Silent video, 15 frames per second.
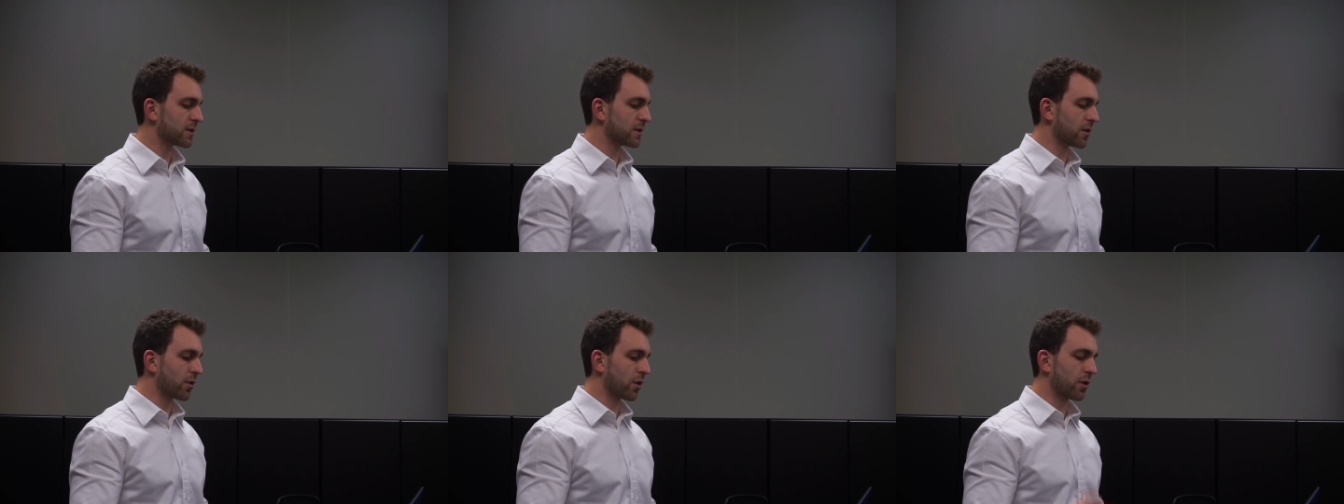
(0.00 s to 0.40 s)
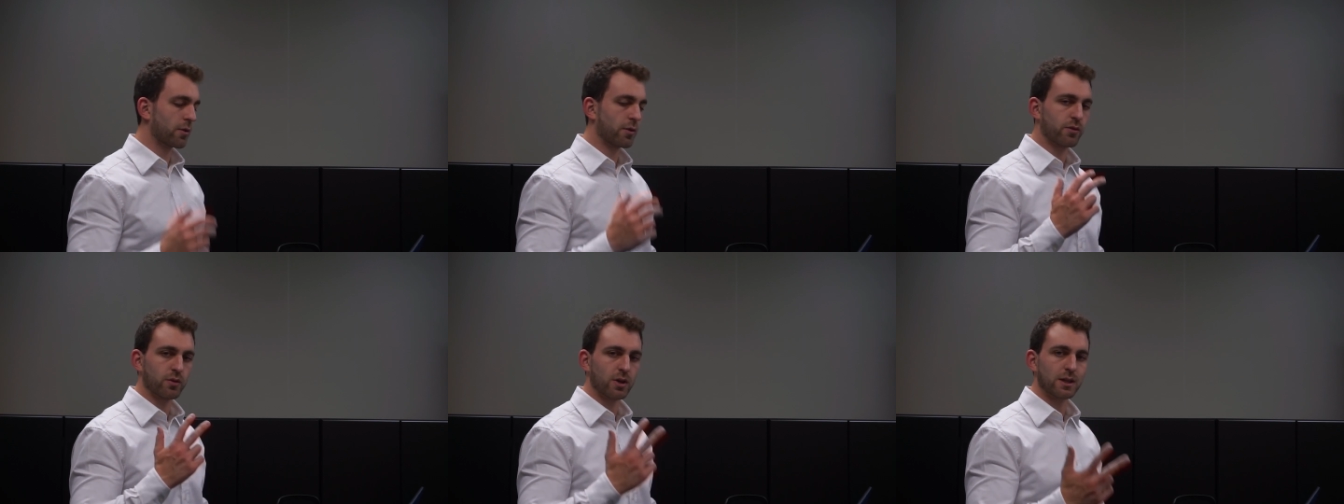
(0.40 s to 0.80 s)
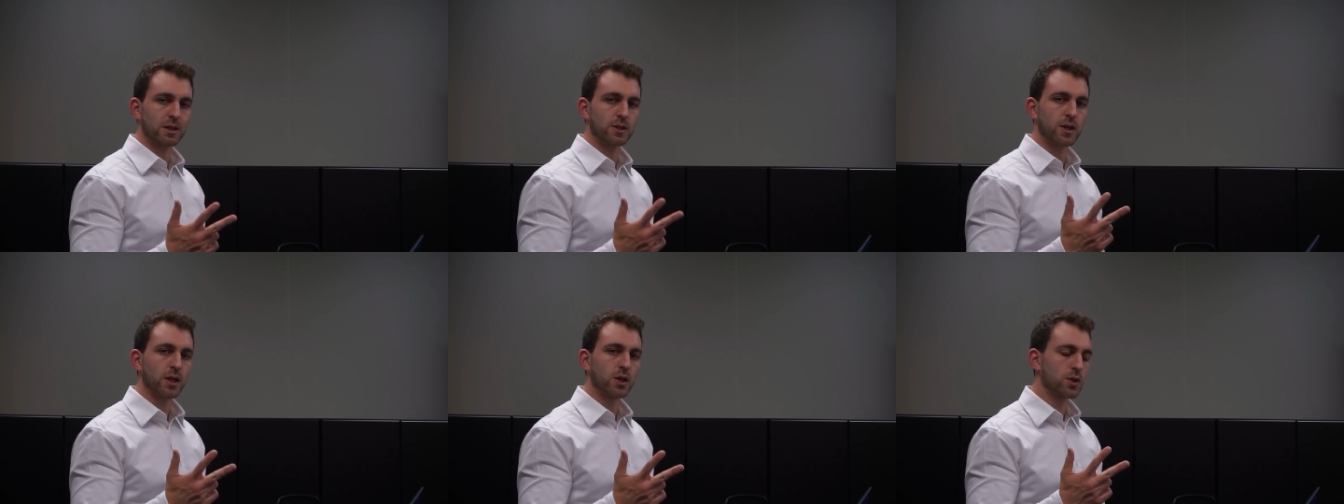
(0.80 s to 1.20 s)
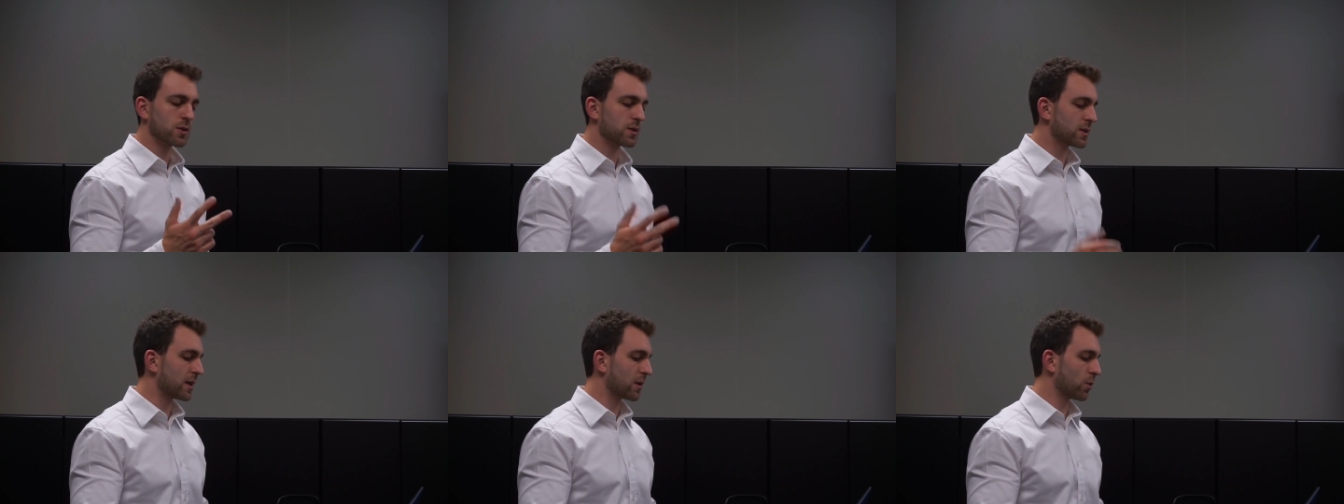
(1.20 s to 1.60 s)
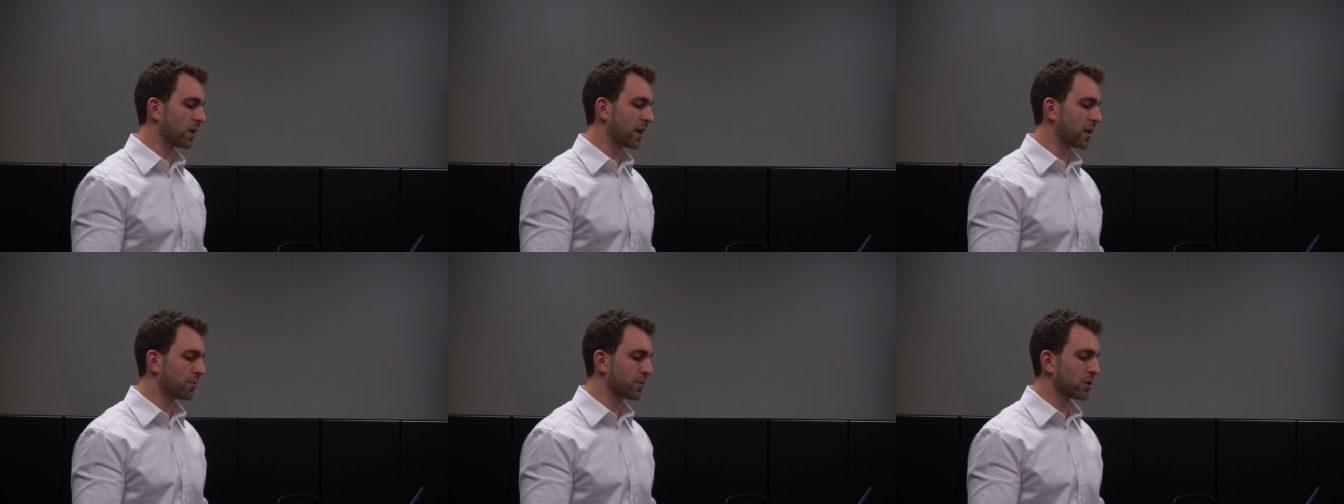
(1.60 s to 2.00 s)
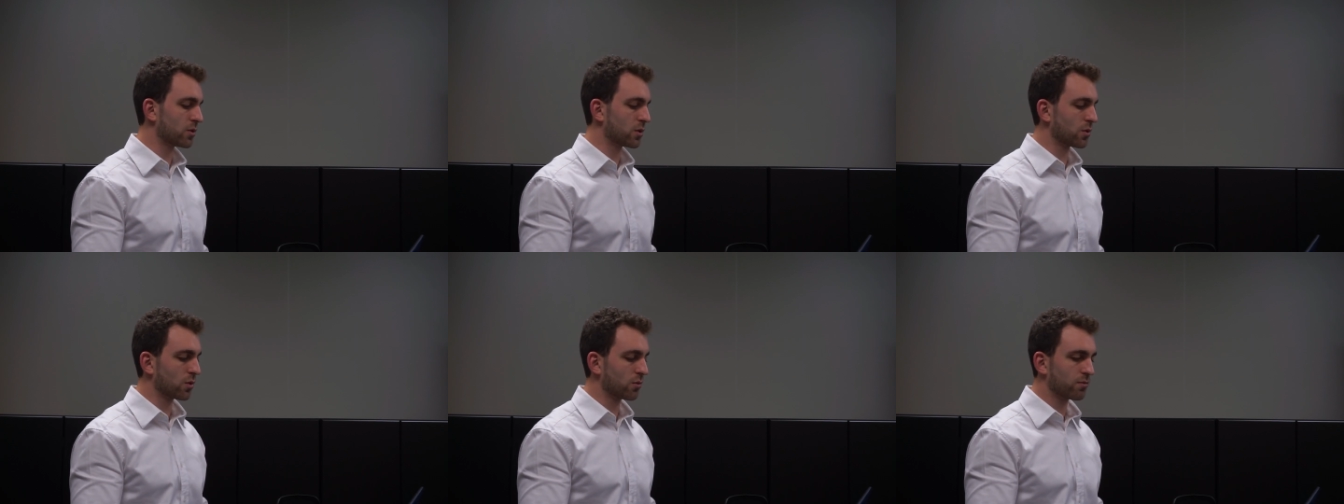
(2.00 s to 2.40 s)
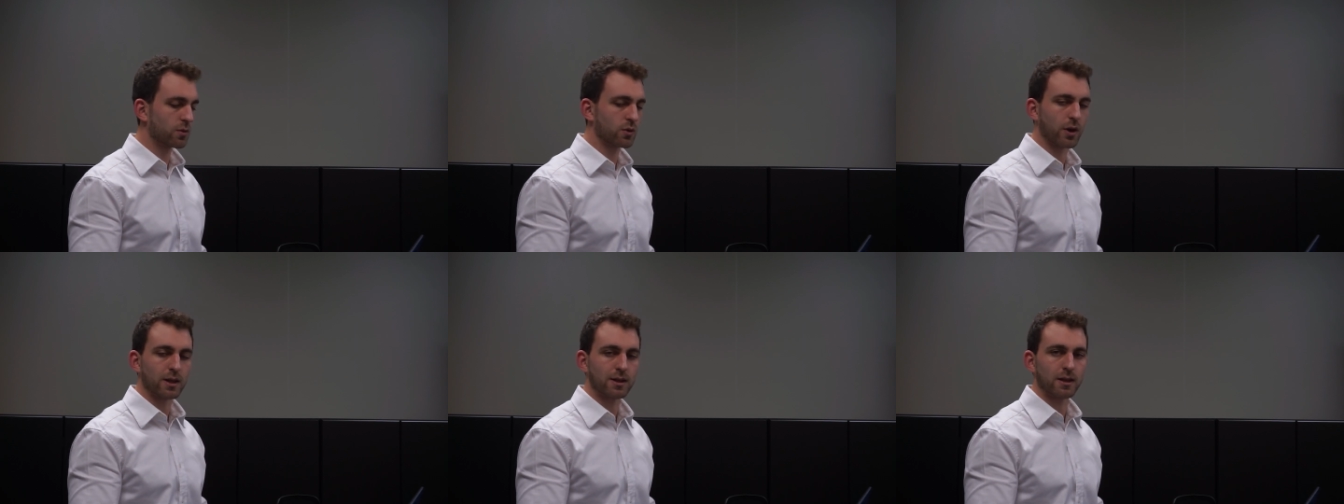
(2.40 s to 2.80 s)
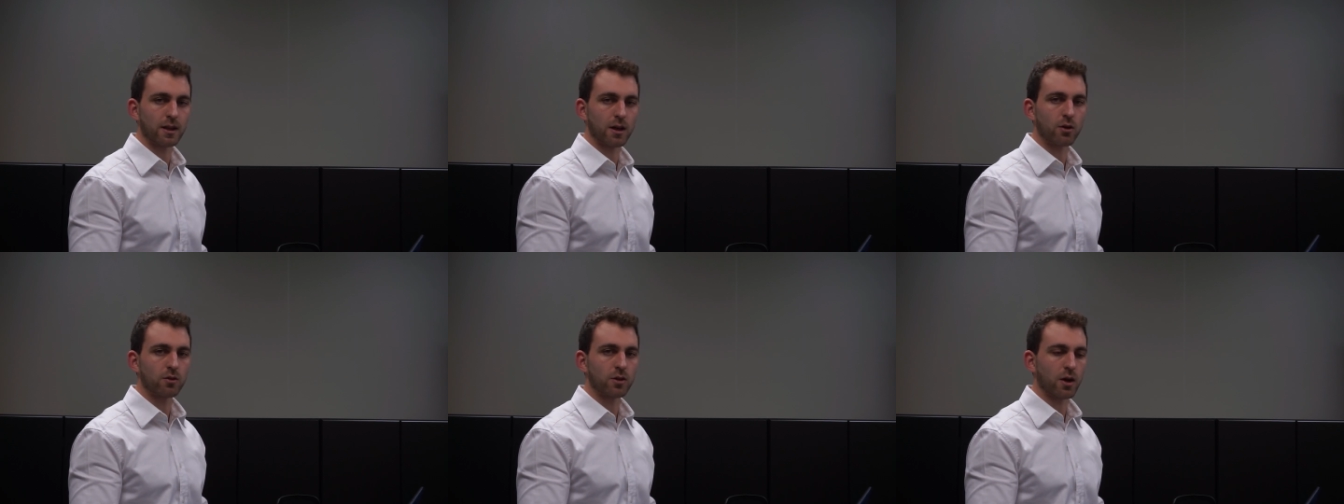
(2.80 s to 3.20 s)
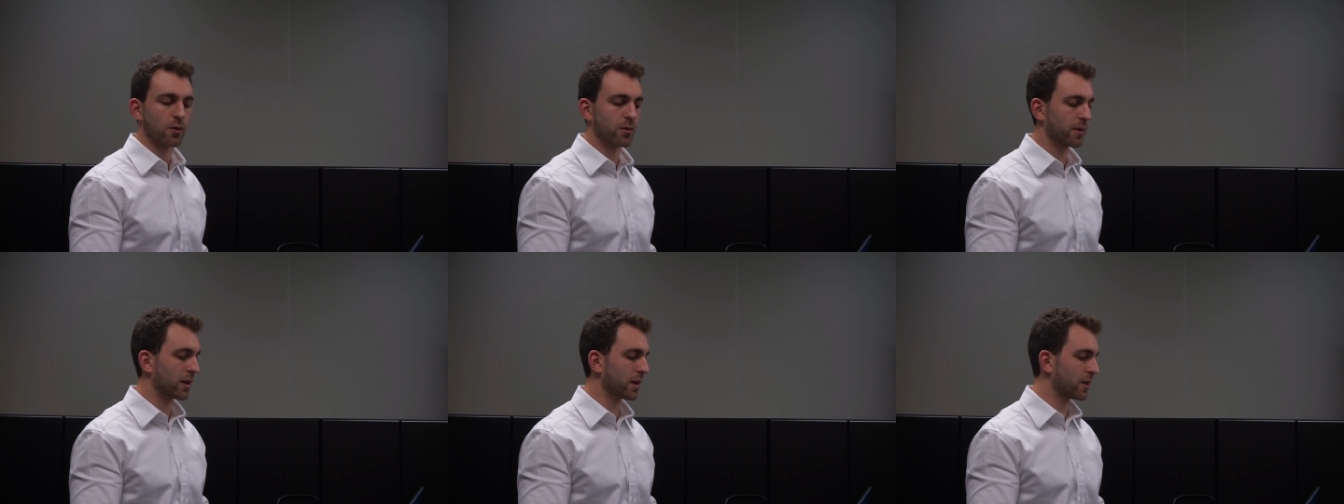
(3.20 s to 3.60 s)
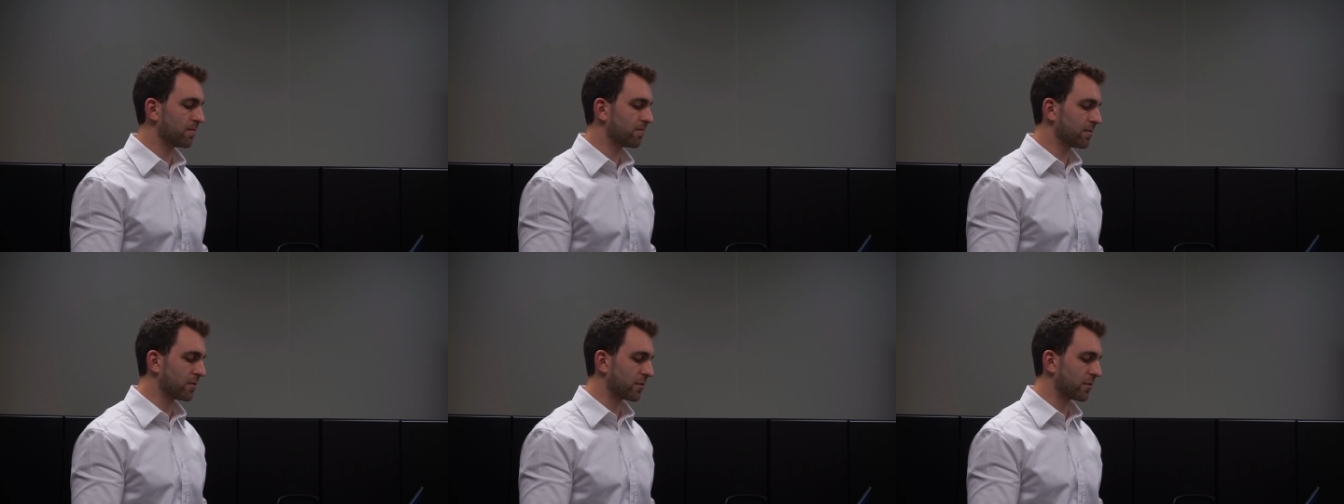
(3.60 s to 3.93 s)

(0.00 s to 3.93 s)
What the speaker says: there are 3 distinctions that will help you to greatly narrow down the